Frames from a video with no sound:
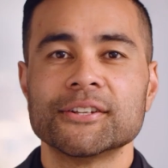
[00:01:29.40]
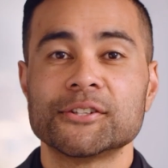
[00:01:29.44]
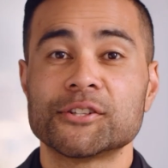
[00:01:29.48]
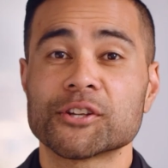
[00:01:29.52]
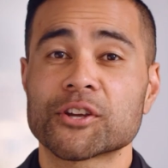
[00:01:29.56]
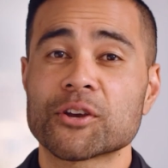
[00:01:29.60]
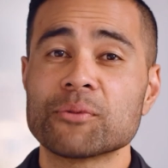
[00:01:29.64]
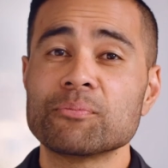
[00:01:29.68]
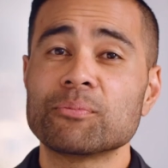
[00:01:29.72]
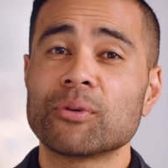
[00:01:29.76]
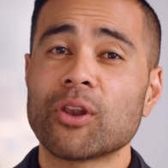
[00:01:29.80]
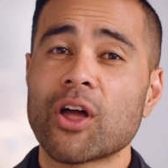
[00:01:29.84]
To
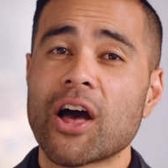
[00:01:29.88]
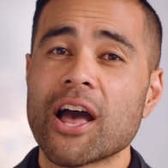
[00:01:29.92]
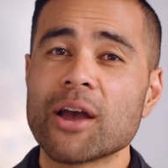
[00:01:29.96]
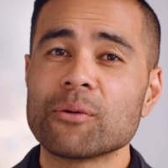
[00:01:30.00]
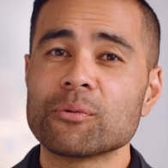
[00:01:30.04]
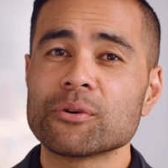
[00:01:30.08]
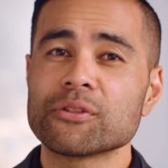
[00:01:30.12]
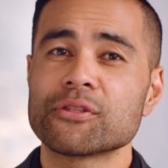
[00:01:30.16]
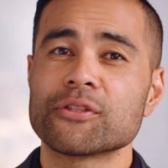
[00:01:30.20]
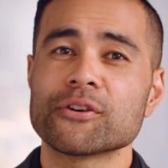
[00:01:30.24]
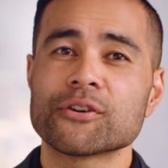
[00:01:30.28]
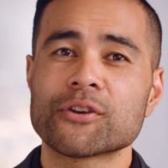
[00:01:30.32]
comply
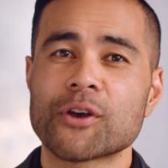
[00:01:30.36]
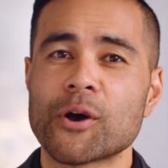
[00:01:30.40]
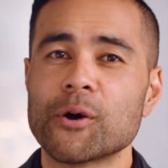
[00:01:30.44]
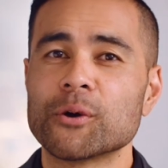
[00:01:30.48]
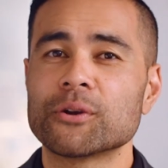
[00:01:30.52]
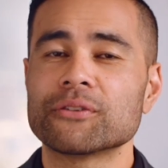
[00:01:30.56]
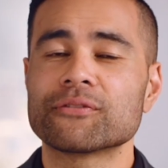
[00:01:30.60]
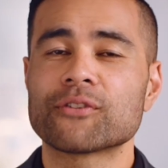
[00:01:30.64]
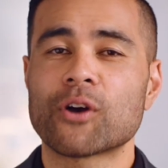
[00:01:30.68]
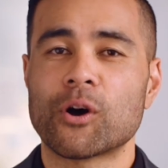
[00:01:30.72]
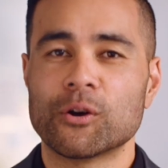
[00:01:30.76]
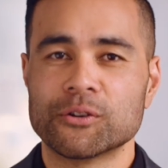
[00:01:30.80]
with the Code
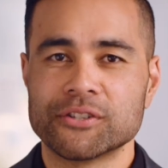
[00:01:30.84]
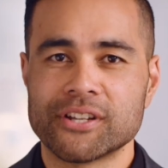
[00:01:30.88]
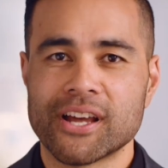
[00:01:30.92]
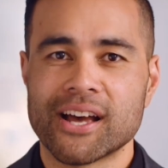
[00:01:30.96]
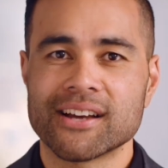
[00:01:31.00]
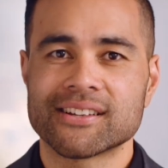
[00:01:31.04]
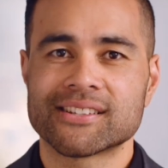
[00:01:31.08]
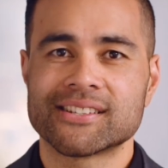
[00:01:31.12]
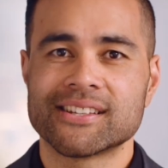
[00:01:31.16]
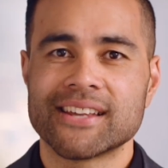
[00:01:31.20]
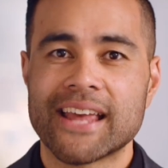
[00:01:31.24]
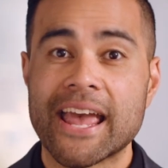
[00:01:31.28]
of
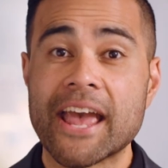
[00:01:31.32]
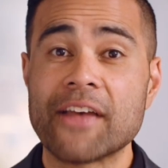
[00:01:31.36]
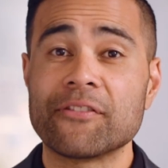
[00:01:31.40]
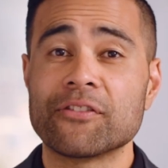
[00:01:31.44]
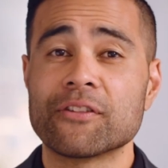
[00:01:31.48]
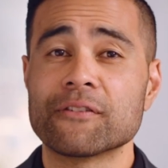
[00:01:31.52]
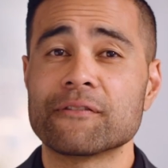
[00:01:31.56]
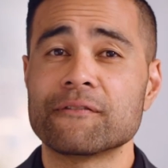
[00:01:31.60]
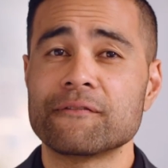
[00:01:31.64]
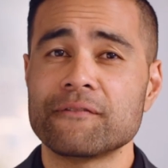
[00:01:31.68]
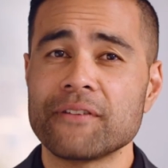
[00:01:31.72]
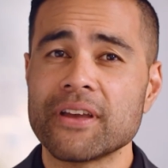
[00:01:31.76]
Conduct and
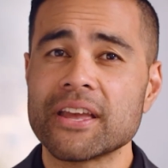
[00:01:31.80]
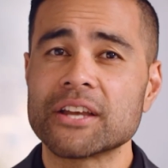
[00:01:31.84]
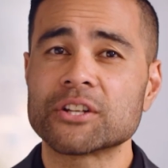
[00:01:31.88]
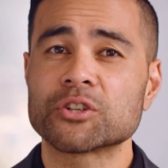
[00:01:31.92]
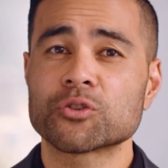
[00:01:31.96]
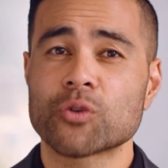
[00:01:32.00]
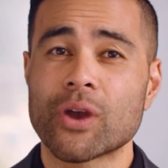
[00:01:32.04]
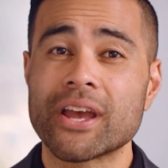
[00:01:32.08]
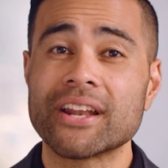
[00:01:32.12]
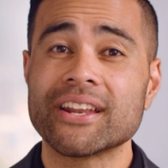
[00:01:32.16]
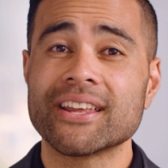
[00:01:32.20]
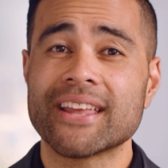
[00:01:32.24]
the Fair
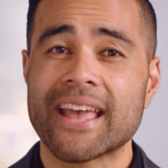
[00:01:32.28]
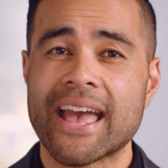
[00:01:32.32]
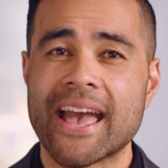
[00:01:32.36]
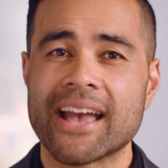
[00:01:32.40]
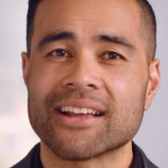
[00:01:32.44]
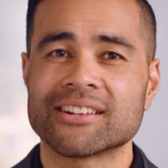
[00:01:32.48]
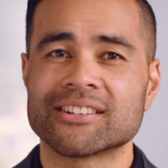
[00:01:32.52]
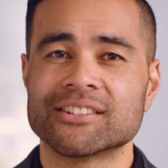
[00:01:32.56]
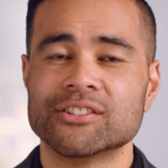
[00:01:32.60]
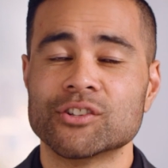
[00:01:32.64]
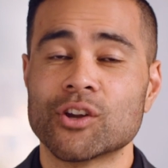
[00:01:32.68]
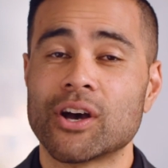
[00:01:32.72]
Trading
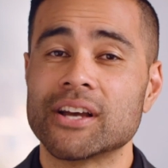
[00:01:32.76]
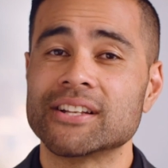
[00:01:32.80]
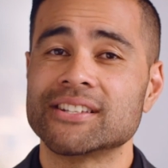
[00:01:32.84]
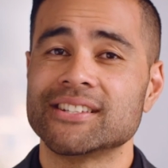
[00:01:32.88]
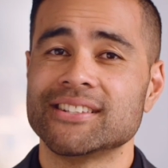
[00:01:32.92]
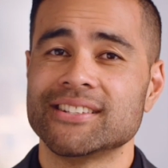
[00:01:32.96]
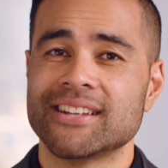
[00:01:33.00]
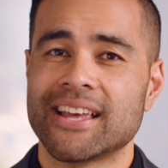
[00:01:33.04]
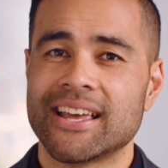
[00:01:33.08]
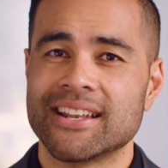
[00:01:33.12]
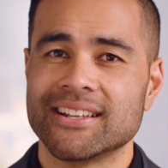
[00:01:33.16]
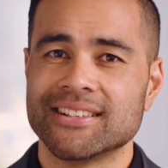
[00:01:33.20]
Act
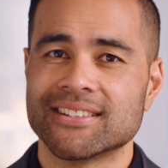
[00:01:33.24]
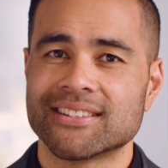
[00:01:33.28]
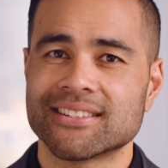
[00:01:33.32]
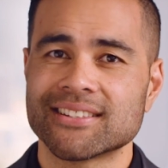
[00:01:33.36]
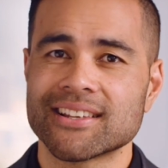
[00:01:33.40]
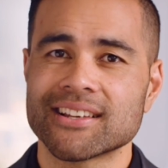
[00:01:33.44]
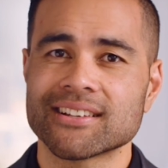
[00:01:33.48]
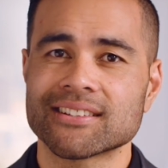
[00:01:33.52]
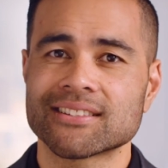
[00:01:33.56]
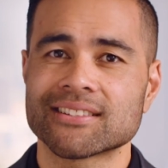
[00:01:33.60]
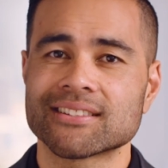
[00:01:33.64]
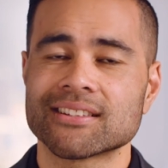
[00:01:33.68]

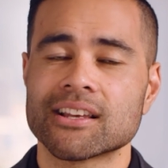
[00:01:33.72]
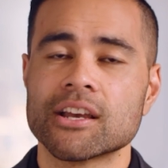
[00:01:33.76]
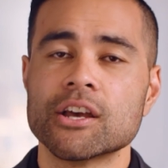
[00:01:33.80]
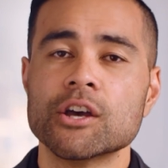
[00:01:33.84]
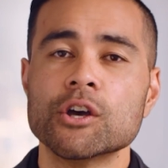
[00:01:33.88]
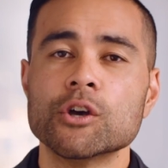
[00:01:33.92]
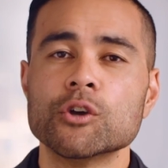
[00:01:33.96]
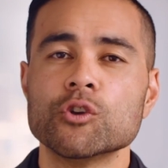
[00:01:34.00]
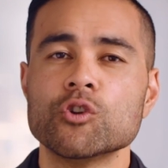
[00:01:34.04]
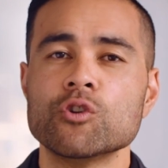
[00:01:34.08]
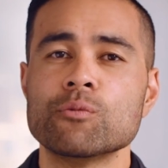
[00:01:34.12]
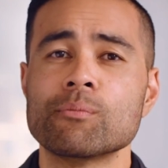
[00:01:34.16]
1986,
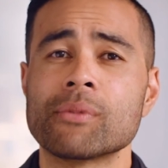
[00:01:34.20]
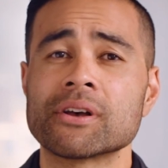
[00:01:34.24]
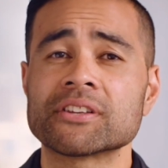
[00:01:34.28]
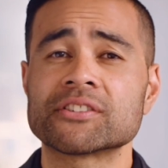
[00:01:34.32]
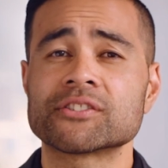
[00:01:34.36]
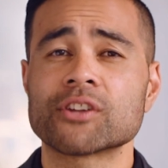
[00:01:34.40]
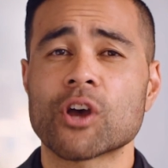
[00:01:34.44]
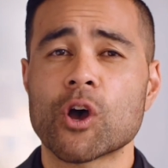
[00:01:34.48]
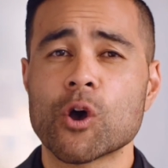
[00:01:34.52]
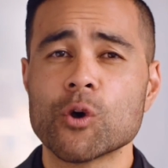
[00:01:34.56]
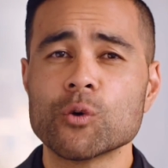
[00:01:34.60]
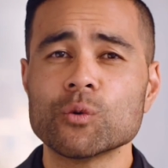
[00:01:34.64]
you
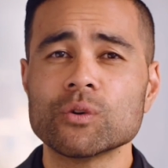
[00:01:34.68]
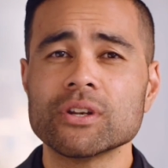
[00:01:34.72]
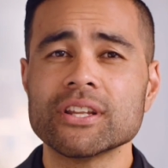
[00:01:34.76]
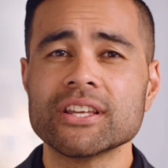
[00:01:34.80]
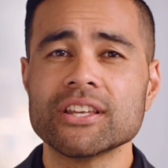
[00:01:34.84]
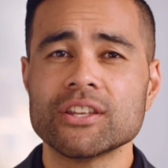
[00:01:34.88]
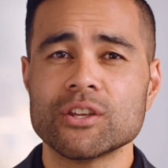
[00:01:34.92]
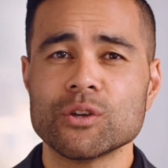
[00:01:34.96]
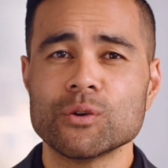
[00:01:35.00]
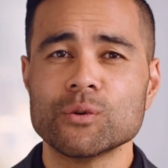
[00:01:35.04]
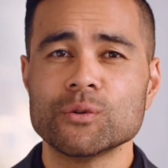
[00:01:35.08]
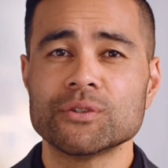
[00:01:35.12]
must only
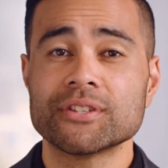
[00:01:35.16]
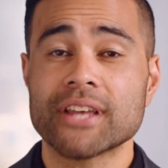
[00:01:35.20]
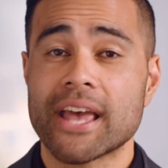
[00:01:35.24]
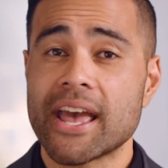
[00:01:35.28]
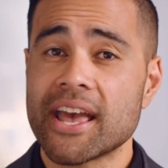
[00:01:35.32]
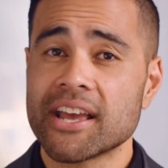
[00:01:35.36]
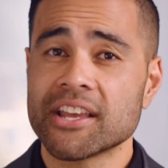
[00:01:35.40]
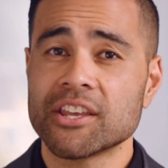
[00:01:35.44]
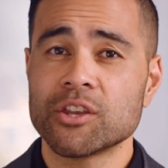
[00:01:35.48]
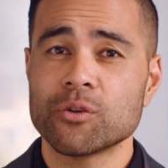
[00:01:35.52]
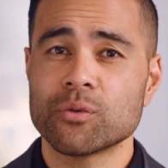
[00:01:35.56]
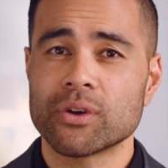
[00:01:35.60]
use
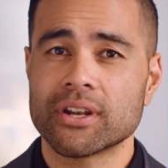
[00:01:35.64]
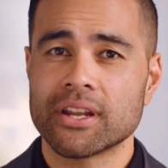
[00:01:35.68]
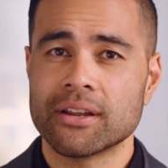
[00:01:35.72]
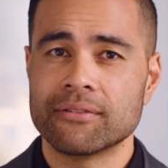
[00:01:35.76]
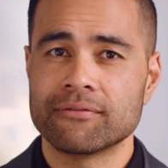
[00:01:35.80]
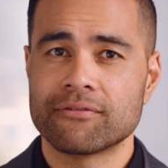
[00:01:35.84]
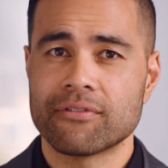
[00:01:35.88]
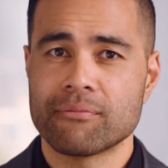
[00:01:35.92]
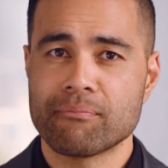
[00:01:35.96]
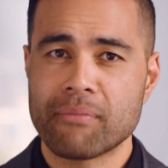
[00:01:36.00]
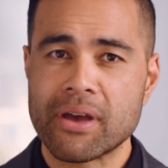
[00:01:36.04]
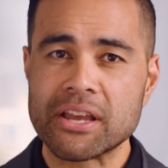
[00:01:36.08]
accurate
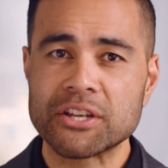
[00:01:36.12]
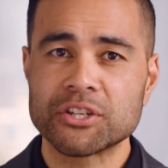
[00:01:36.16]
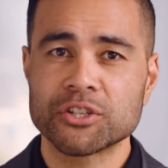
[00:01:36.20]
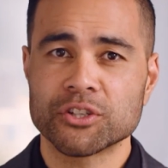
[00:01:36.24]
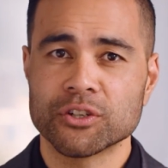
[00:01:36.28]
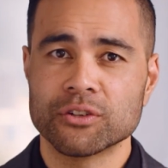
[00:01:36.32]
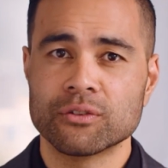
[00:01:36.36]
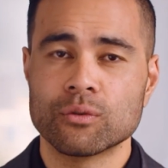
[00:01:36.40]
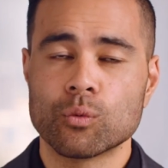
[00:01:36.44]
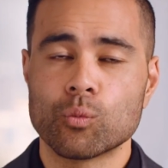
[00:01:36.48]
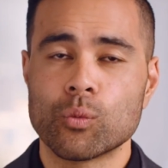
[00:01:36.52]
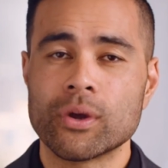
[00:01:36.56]

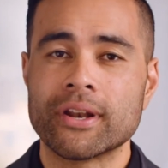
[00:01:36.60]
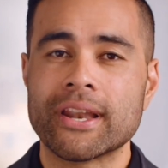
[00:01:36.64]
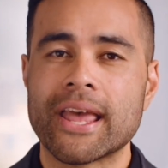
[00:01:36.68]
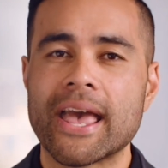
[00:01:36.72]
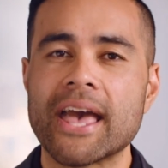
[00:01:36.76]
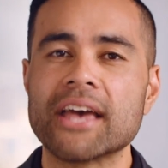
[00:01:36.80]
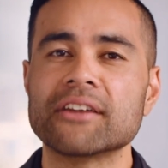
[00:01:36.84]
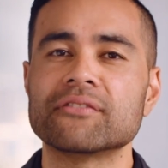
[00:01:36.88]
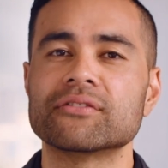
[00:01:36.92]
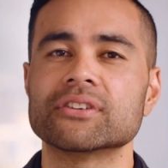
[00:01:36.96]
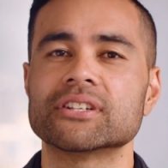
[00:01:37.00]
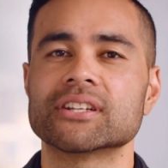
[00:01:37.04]
information when
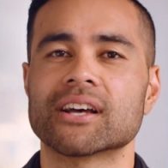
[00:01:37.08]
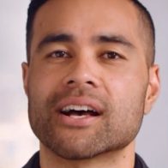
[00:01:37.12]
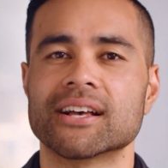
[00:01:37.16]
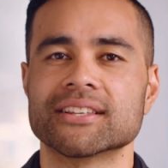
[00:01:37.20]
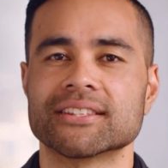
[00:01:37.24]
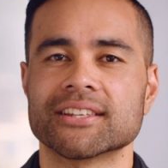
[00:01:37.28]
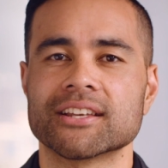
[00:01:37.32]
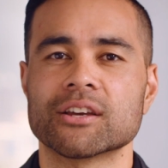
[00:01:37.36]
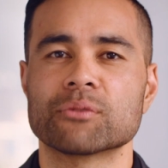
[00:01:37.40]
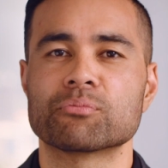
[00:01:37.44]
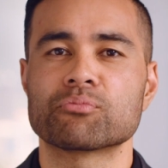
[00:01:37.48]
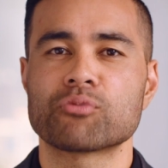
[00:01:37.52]

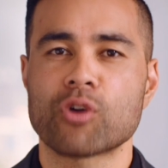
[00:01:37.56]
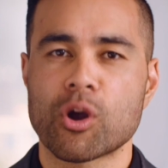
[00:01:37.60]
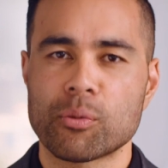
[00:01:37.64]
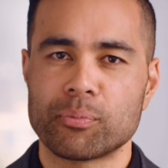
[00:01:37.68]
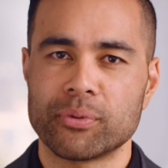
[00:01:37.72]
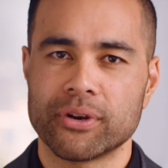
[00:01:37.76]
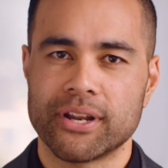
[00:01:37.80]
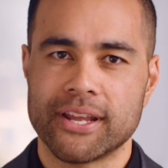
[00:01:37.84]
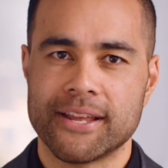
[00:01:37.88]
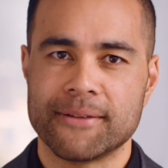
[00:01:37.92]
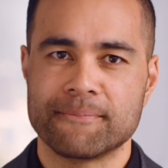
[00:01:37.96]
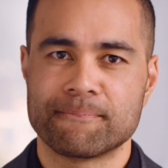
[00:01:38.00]
advertising a
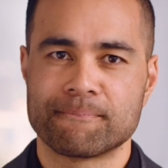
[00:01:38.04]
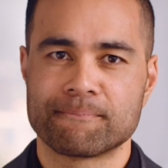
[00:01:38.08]
property.